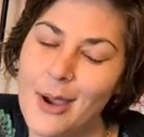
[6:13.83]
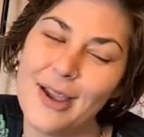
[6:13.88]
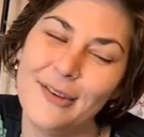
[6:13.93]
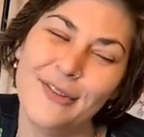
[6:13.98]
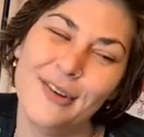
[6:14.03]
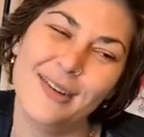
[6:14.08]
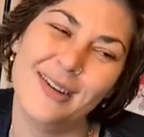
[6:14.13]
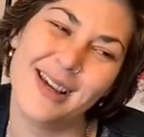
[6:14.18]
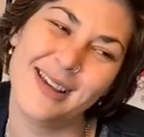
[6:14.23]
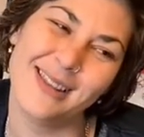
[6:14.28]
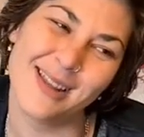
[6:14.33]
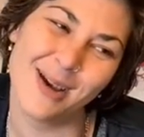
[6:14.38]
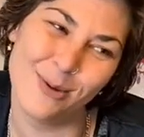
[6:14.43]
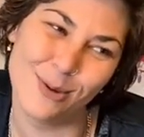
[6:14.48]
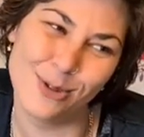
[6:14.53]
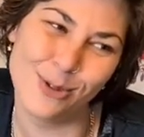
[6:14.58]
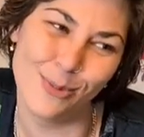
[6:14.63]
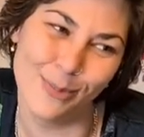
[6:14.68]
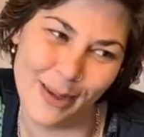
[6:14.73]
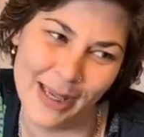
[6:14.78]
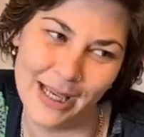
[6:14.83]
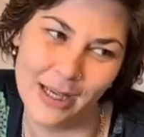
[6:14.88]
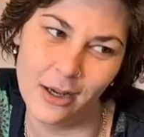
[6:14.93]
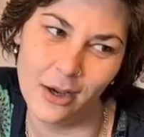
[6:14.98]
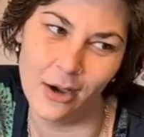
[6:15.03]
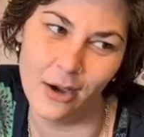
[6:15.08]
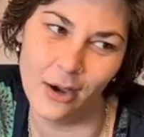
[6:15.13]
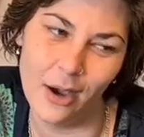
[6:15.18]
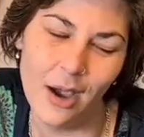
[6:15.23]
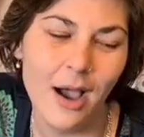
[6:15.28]
I felt like that was a big
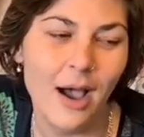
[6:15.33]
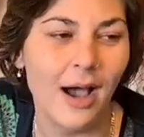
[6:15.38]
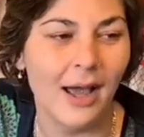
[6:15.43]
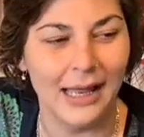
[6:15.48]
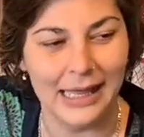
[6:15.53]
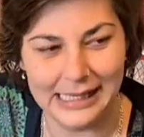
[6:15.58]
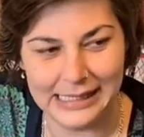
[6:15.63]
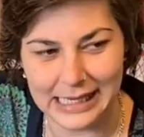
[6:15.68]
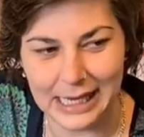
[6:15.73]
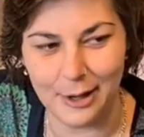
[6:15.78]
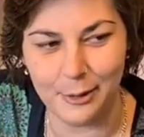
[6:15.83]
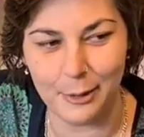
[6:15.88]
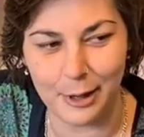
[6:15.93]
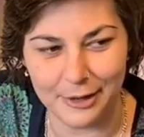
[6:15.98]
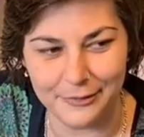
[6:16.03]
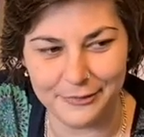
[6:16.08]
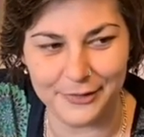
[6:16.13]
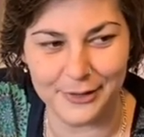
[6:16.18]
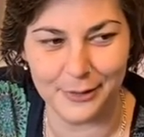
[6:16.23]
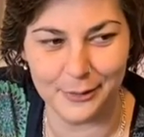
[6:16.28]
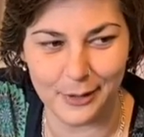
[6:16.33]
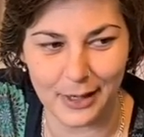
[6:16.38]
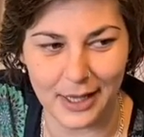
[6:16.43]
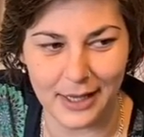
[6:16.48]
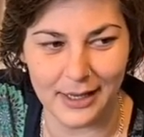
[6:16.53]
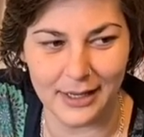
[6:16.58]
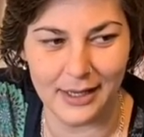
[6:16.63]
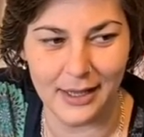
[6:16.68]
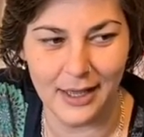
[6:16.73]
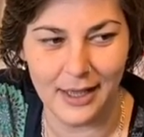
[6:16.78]
car. And now I feel
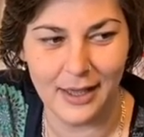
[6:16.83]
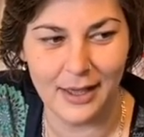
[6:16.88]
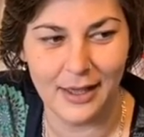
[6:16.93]
like...